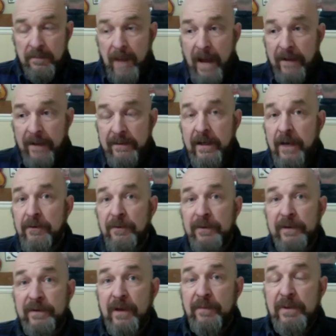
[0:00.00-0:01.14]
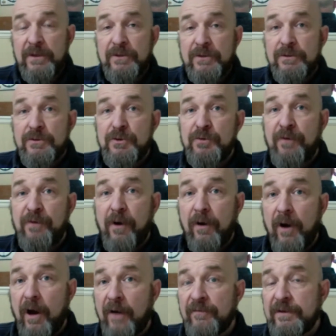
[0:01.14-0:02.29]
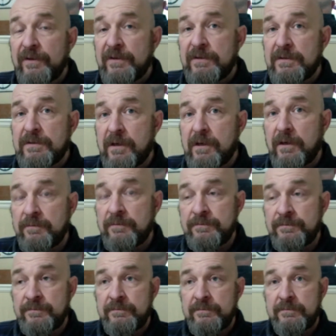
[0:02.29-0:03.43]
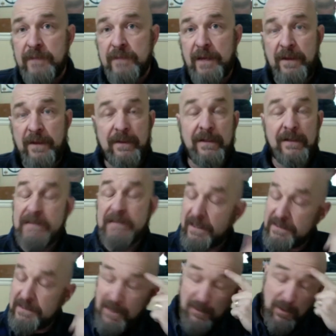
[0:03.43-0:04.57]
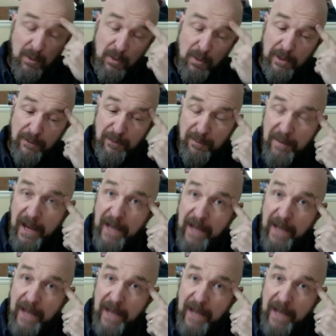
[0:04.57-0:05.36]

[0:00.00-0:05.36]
don't think that'd be too far off. That'll take us down a whole other path as